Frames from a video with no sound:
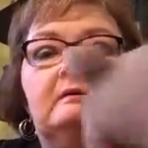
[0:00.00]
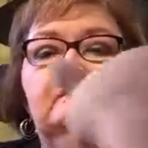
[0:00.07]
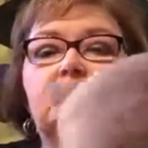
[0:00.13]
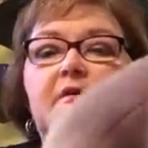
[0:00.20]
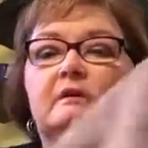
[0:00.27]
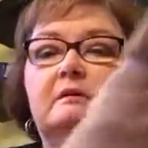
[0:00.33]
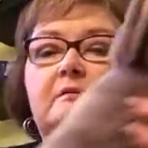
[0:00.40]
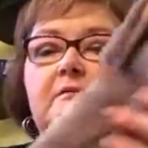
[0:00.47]

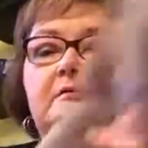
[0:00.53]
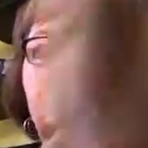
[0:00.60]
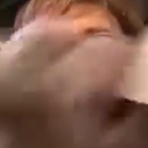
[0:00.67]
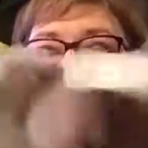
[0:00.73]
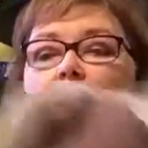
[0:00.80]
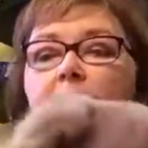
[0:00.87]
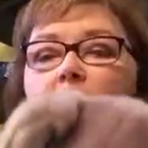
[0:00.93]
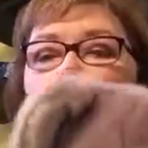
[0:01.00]
So,
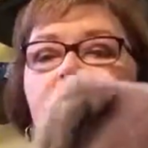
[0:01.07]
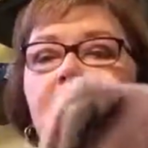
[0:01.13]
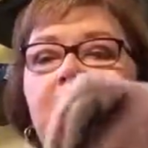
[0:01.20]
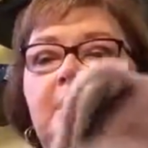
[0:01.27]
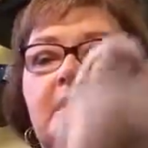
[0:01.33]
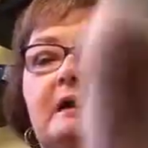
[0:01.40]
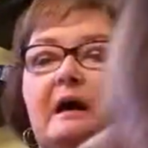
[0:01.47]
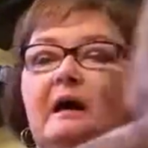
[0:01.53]

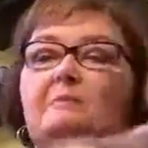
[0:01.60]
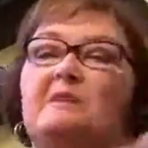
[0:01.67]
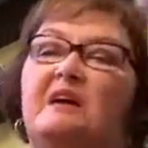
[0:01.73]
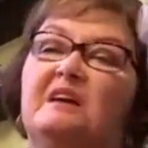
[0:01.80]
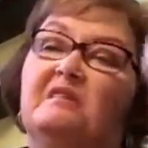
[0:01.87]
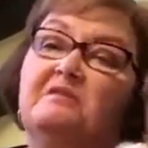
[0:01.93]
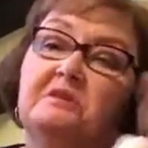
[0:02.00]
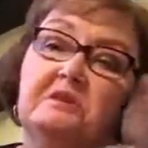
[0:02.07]
I
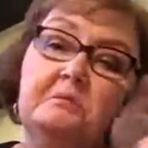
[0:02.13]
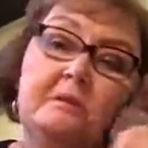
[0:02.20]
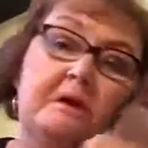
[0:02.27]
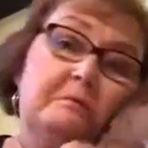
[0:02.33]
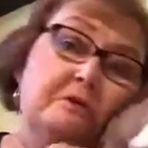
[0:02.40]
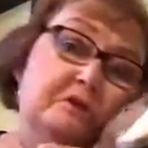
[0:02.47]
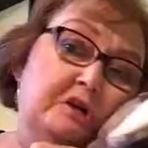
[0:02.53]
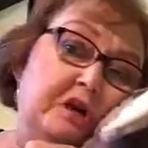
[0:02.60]
may give it to
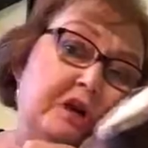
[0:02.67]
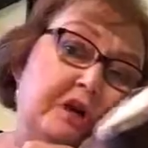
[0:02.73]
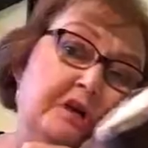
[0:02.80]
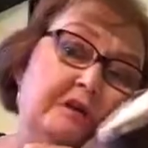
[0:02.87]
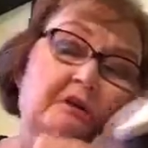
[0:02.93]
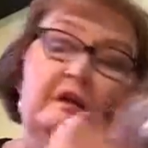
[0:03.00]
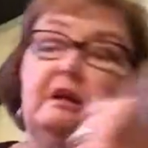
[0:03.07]
Baby Jay.